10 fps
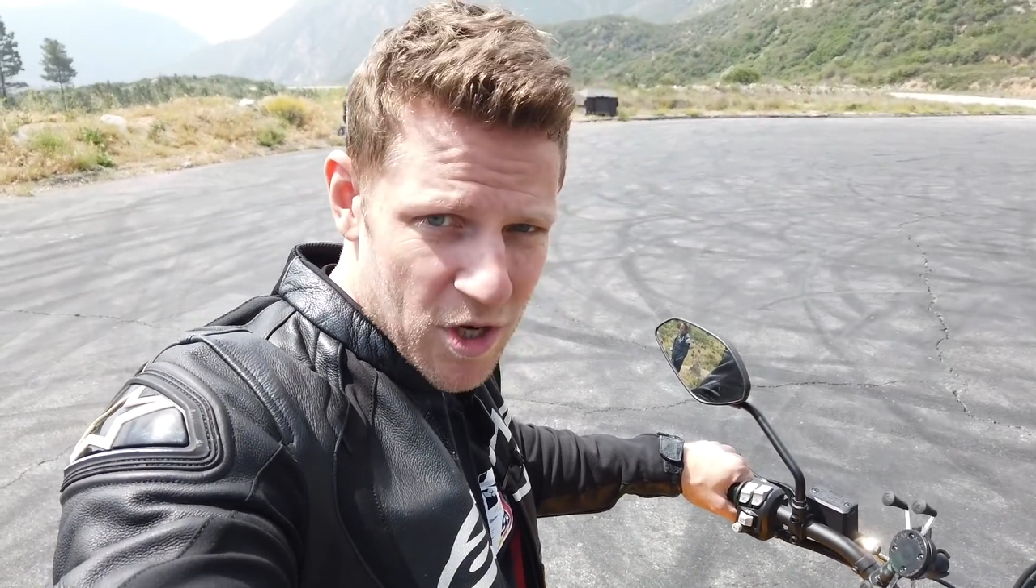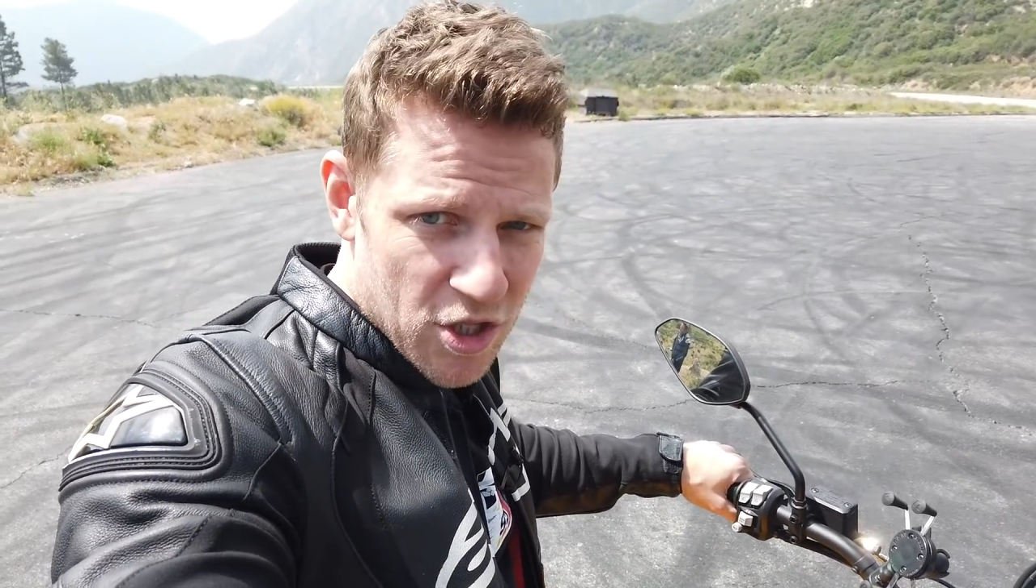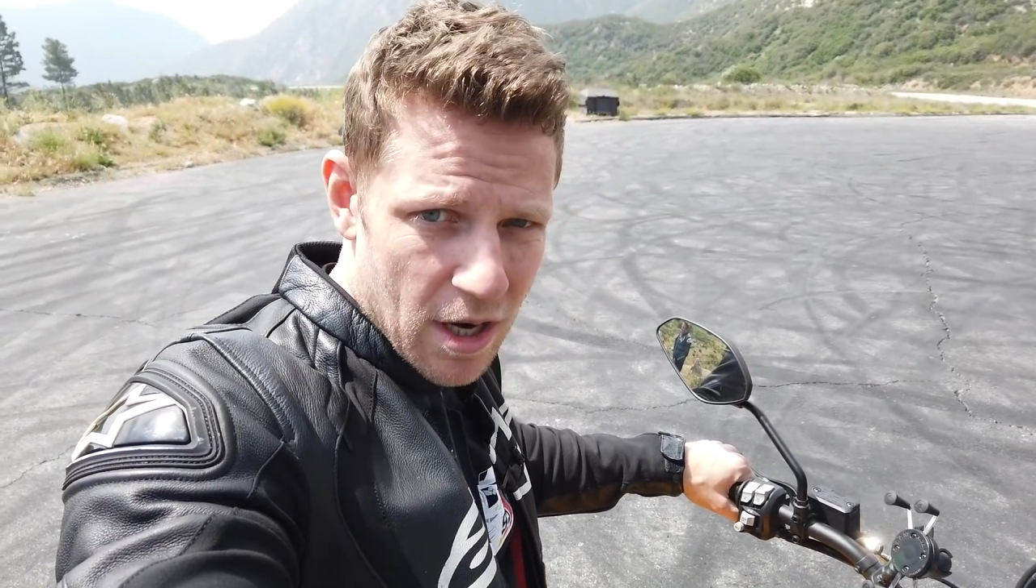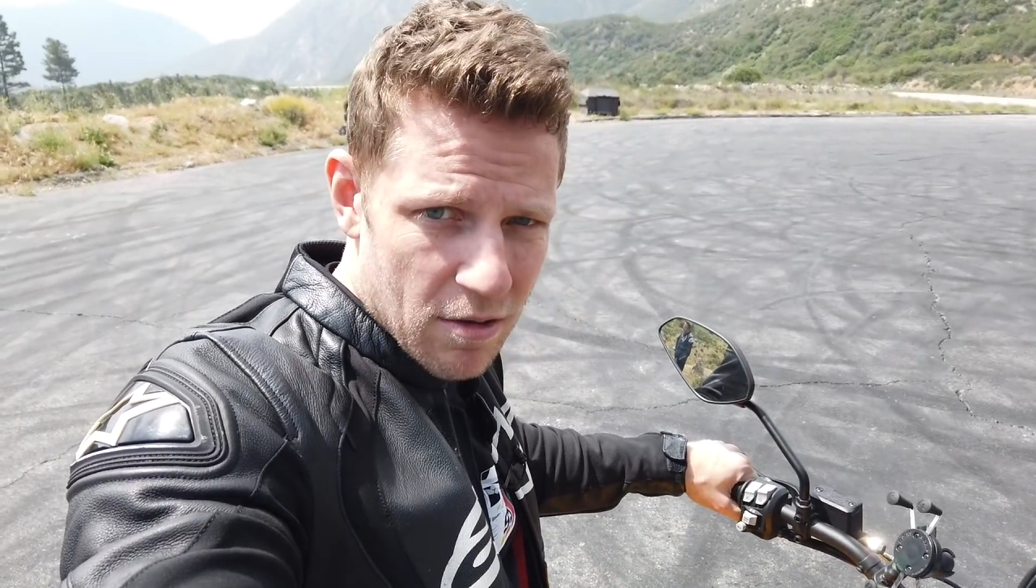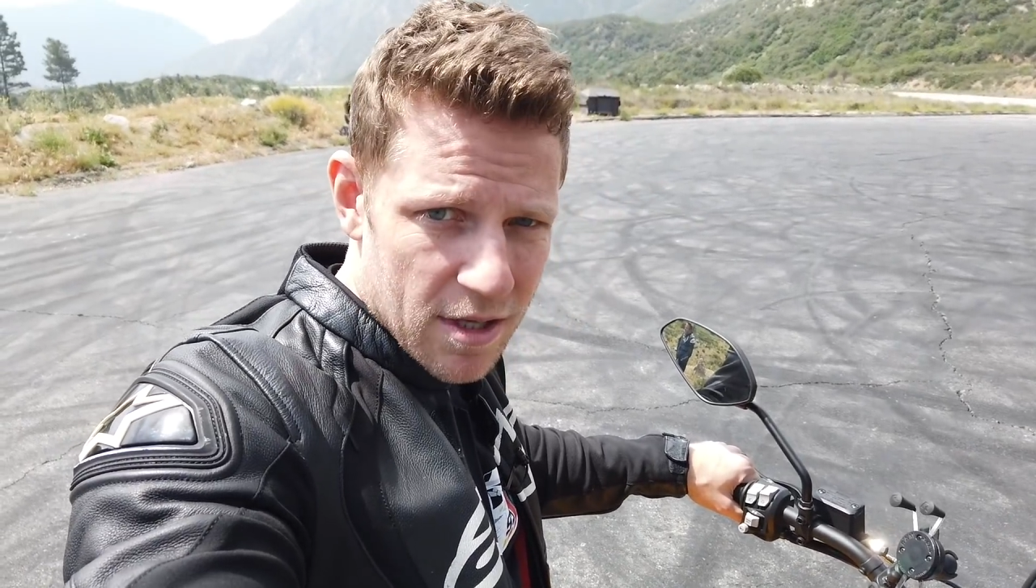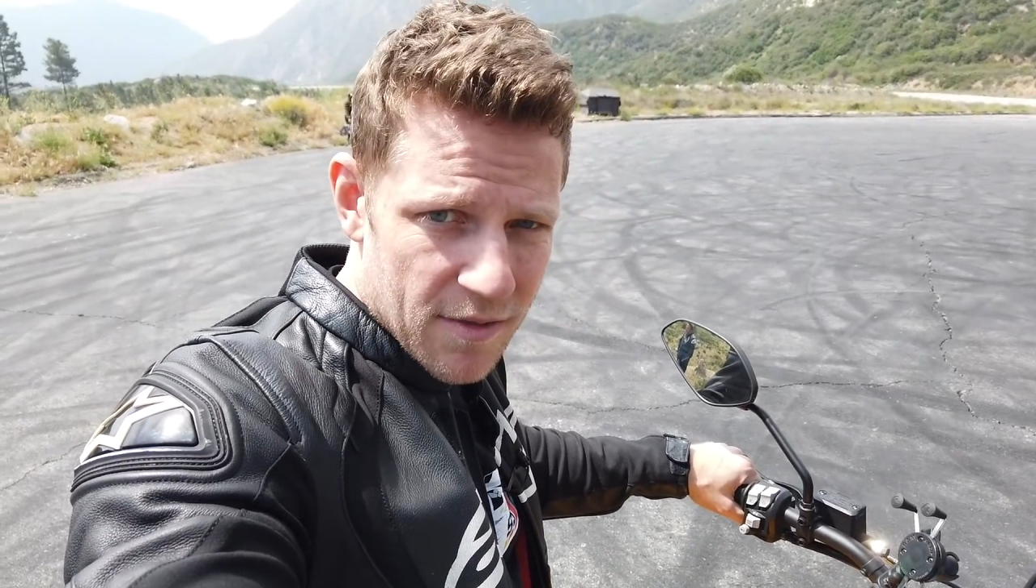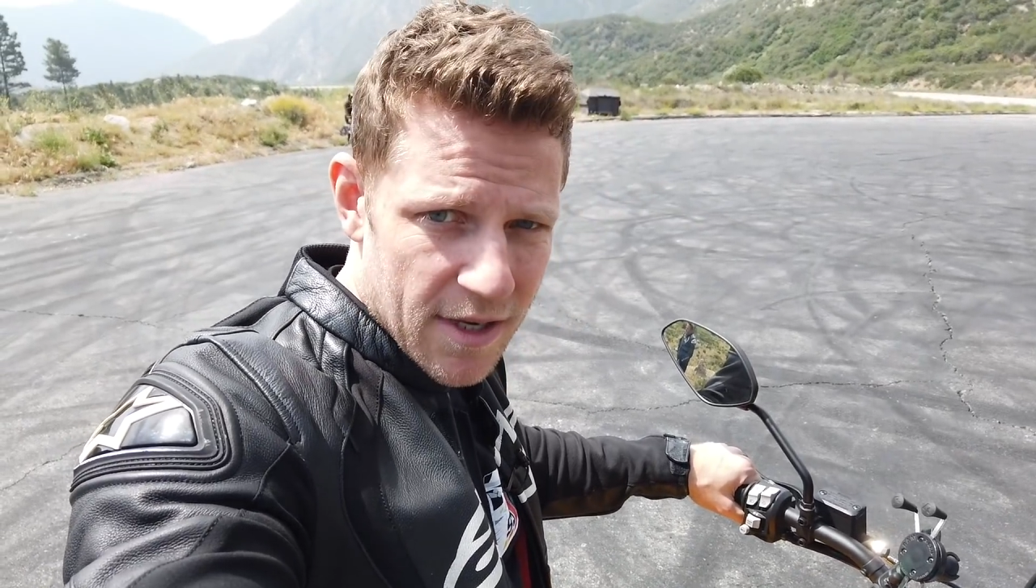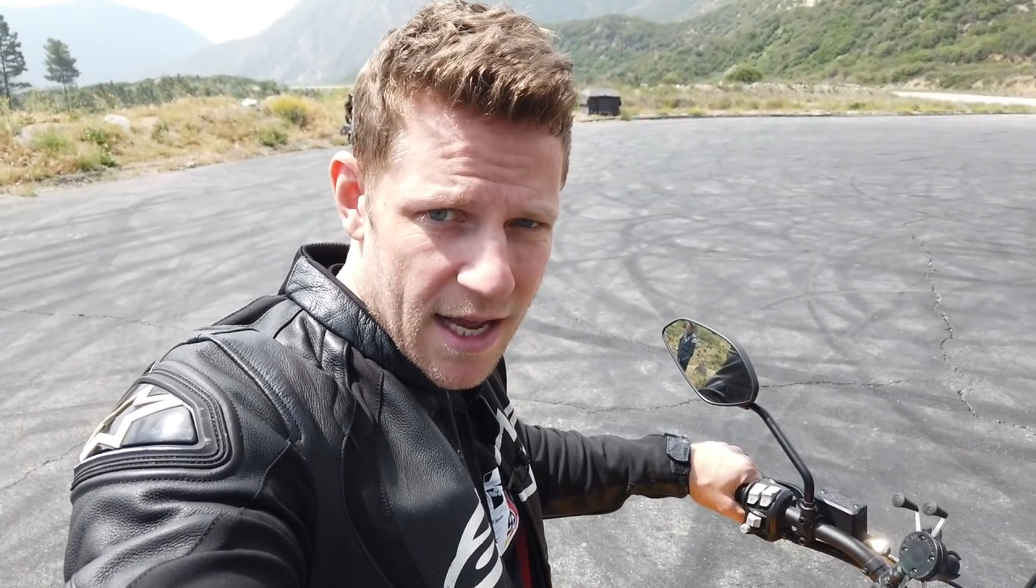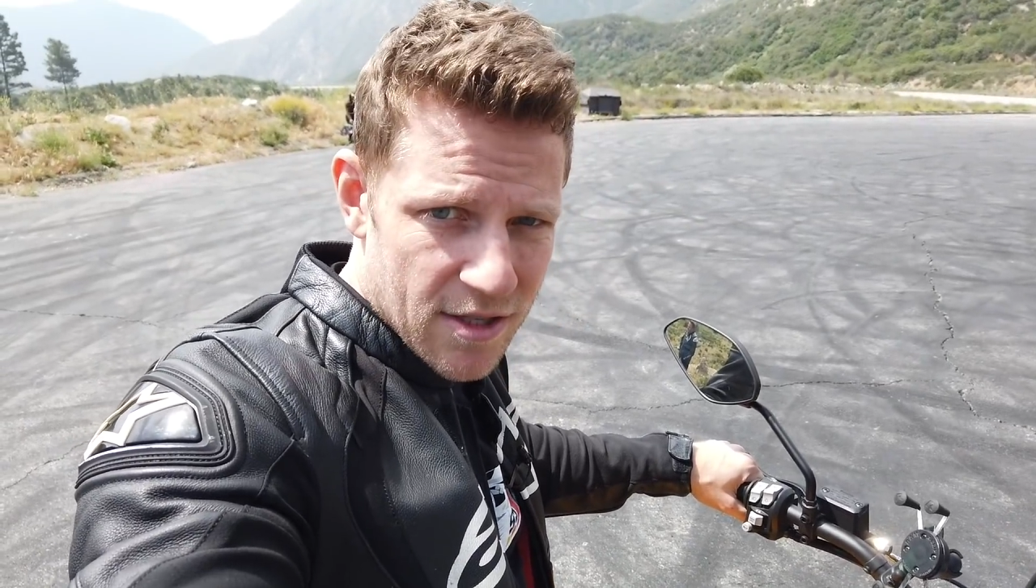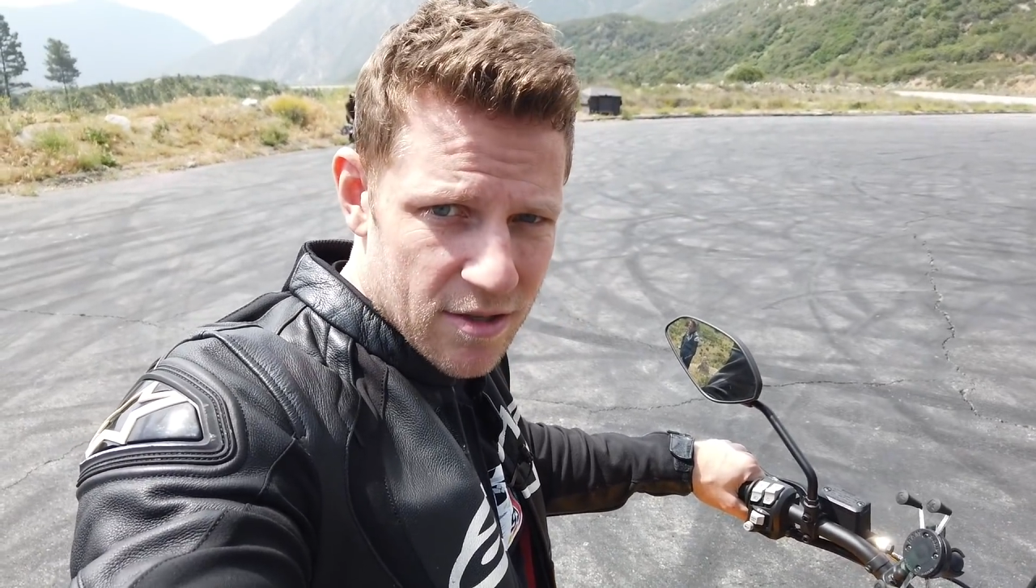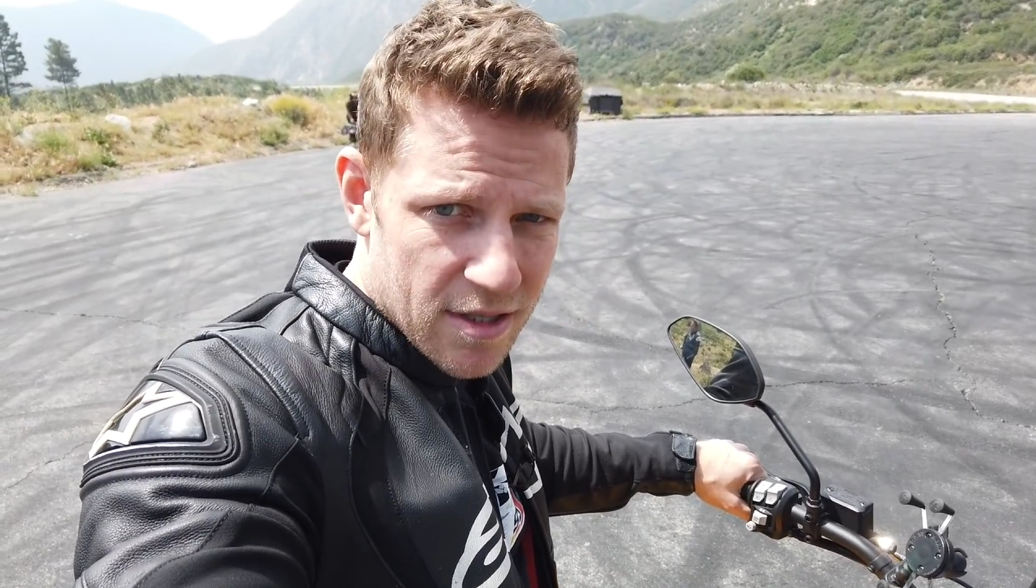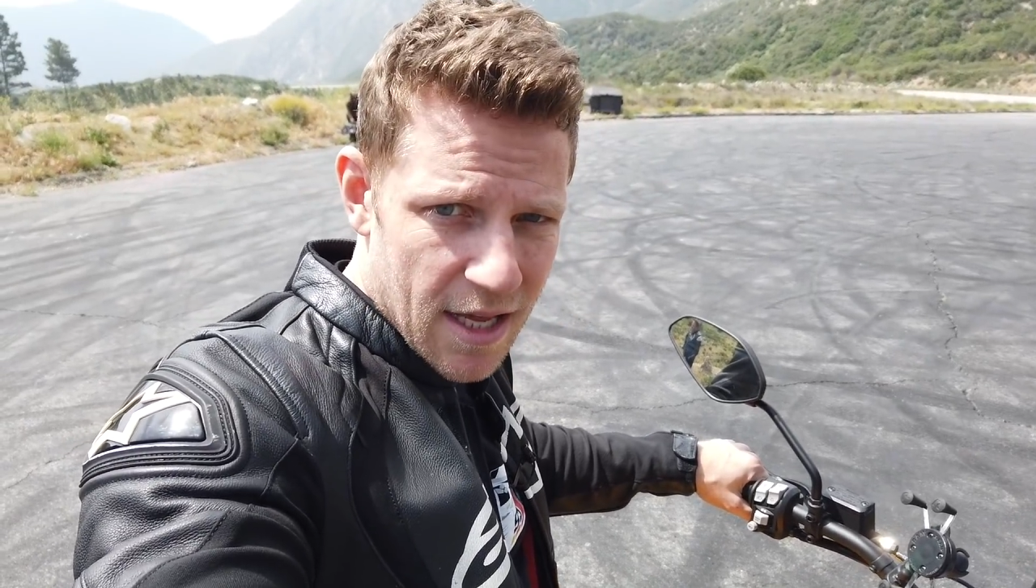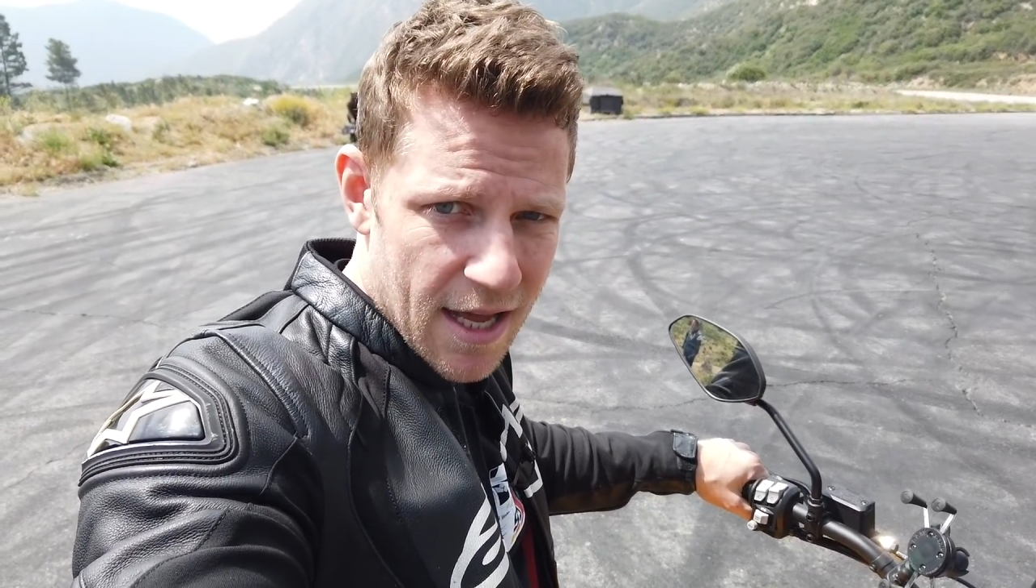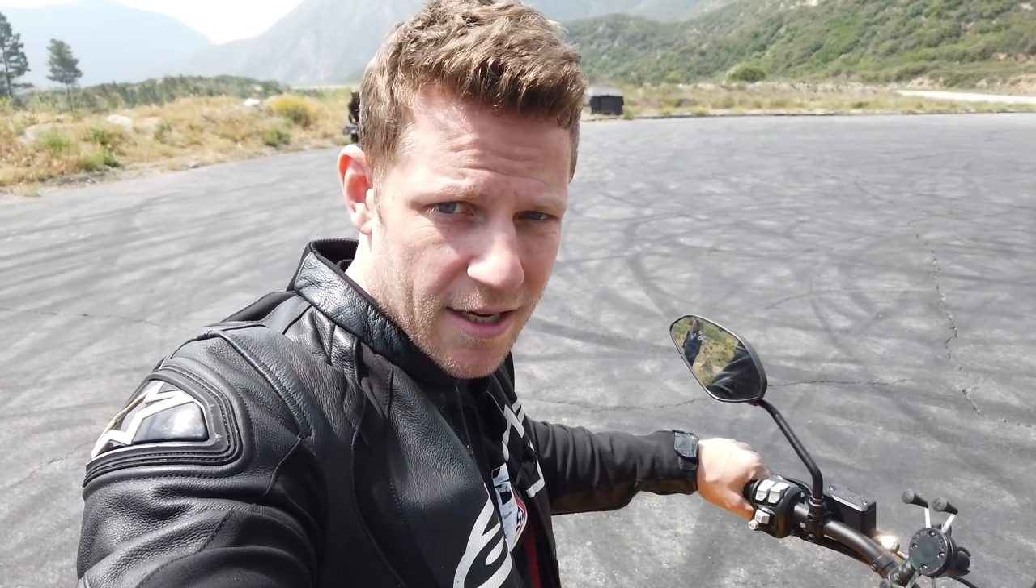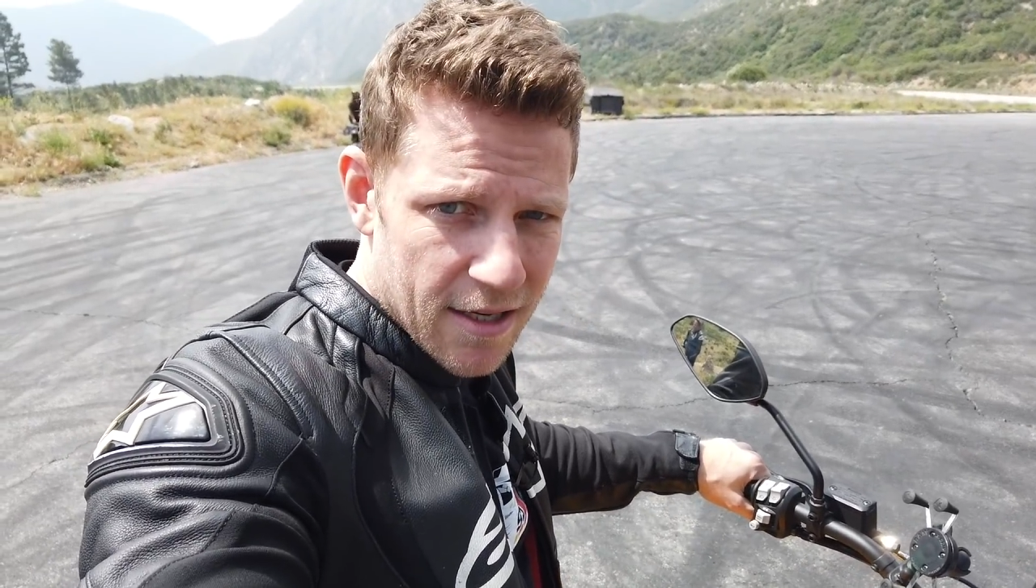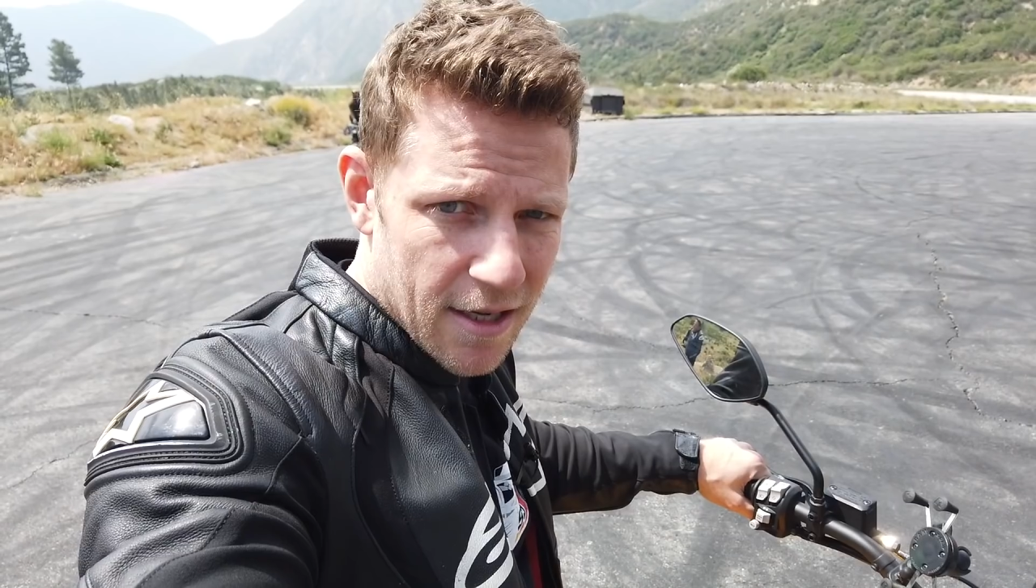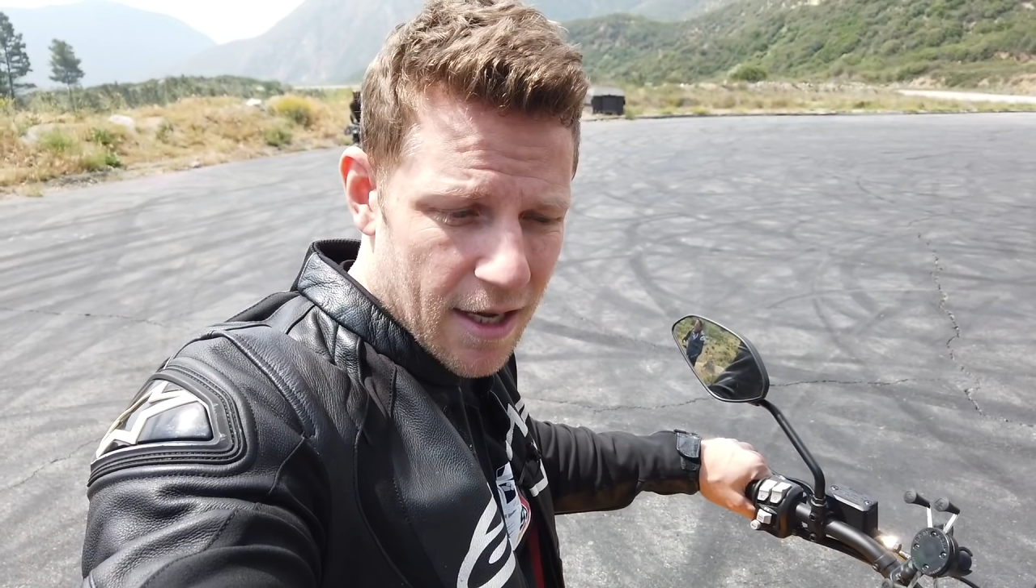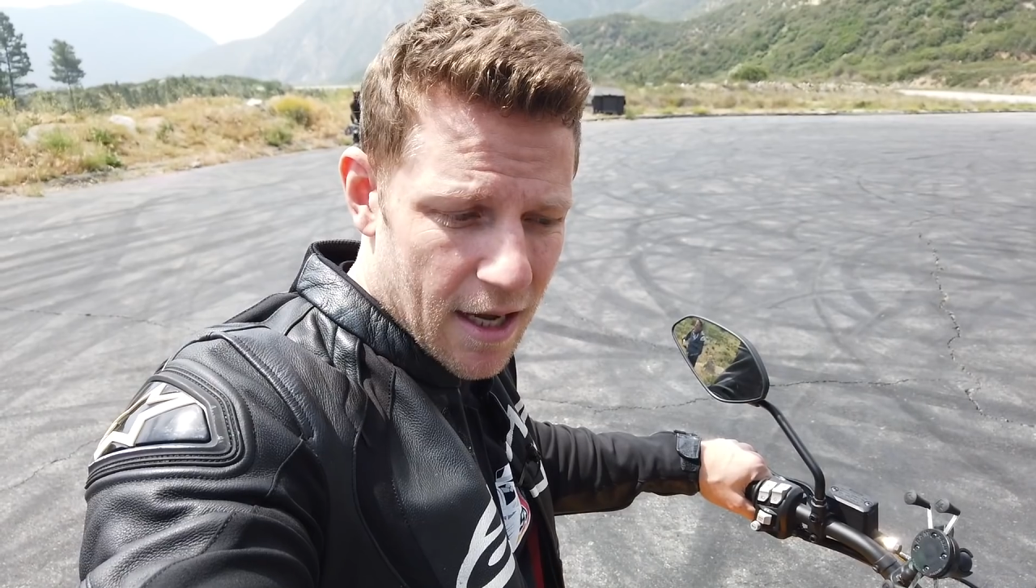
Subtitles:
much lower than the Desert Sled